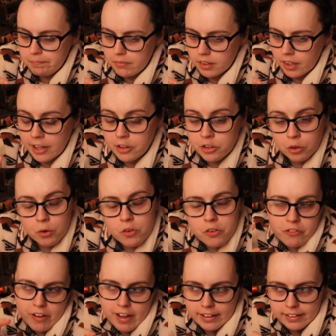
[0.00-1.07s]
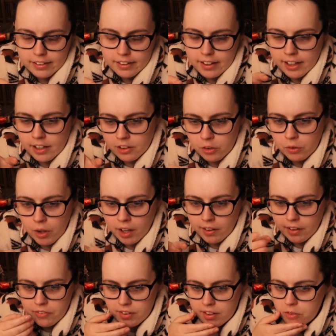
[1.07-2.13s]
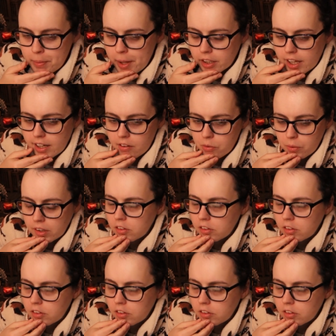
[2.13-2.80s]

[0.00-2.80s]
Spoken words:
I do think, and I have seen something online as well.